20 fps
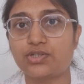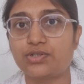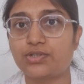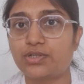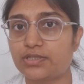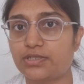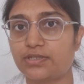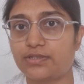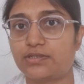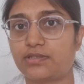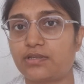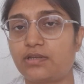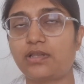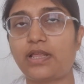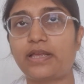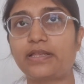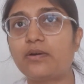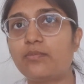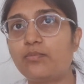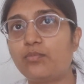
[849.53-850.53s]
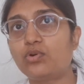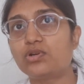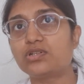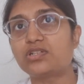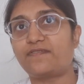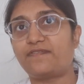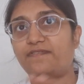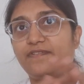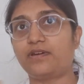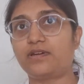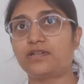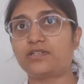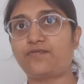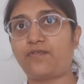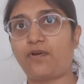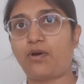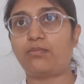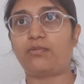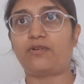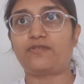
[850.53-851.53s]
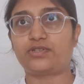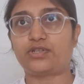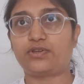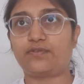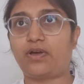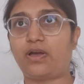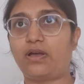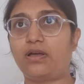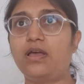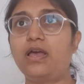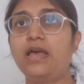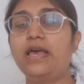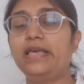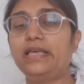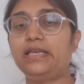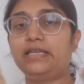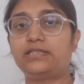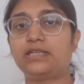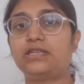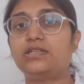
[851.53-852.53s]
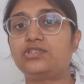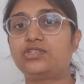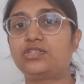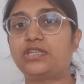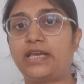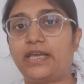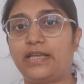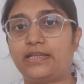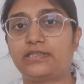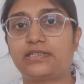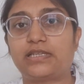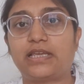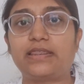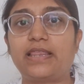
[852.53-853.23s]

This is like the most fierce form of Shiva is in Jains,